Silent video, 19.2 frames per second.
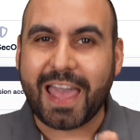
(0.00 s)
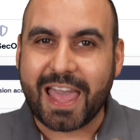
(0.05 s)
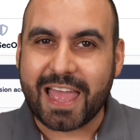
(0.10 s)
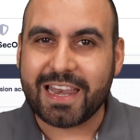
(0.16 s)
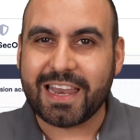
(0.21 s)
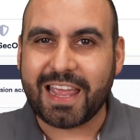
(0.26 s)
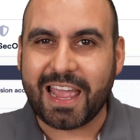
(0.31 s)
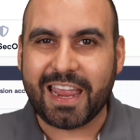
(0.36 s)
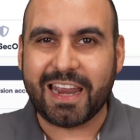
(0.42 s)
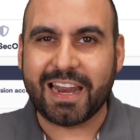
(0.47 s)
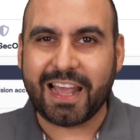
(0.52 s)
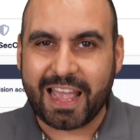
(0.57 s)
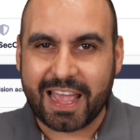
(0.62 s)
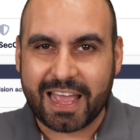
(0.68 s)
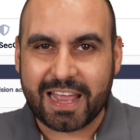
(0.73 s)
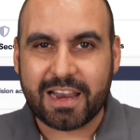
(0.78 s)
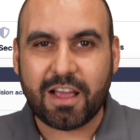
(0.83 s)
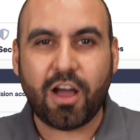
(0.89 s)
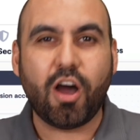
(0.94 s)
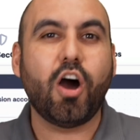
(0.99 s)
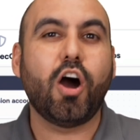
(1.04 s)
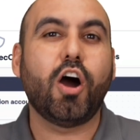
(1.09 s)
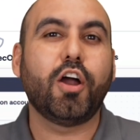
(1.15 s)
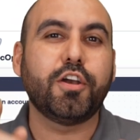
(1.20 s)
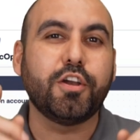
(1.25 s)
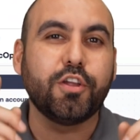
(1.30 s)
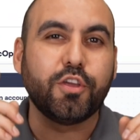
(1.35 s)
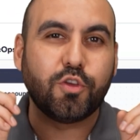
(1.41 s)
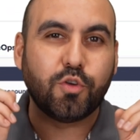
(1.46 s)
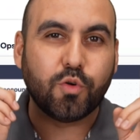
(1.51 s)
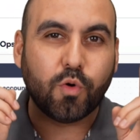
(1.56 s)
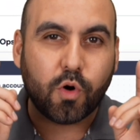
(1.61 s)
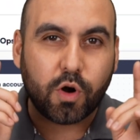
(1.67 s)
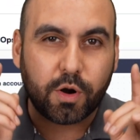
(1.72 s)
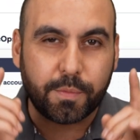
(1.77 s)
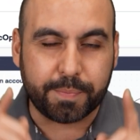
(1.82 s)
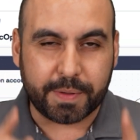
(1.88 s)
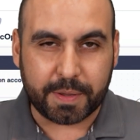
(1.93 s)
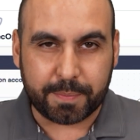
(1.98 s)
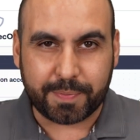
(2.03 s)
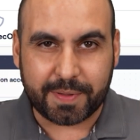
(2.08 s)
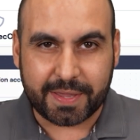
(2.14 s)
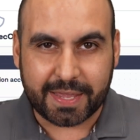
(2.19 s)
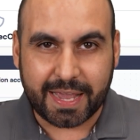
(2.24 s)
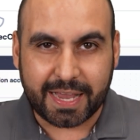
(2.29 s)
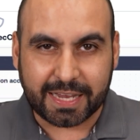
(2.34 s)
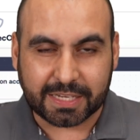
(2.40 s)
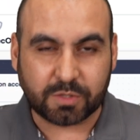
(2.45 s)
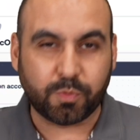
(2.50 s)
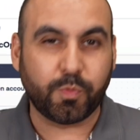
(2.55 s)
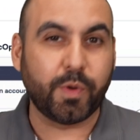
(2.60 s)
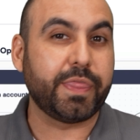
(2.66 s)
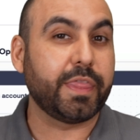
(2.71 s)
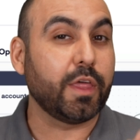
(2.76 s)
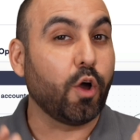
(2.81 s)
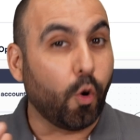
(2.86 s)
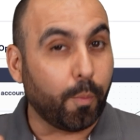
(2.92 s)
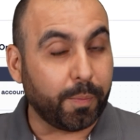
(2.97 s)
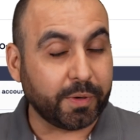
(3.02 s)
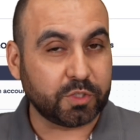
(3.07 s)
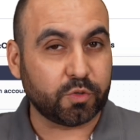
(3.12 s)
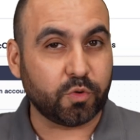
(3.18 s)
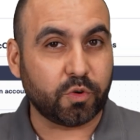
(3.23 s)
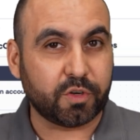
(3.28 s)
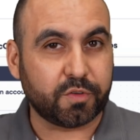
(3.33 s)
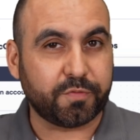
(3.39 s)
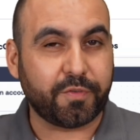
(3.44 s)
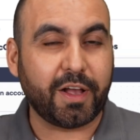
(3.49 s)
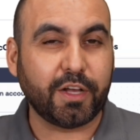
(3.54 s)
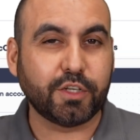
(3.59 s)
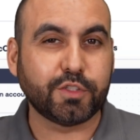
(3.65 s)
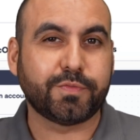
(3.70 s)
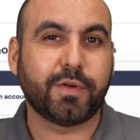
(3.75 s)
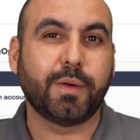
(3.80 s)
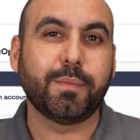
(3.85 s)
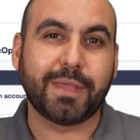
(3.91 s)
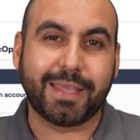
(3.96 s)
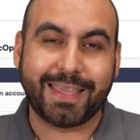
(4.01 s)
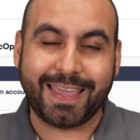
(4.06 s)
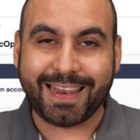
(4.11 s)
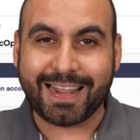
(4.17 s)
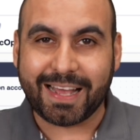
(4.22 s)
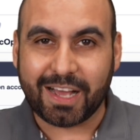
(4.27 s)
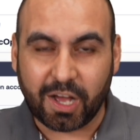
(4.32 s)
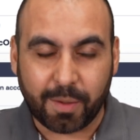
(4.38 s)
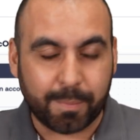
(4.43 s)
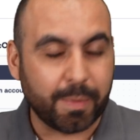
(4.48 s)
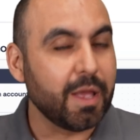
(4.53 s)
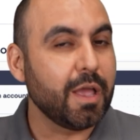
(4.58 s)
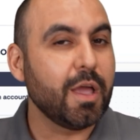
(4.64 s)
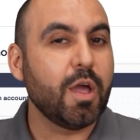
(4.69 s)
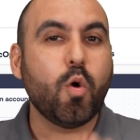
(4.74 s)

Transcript: N8N on your VPS with the open source files from GitHub.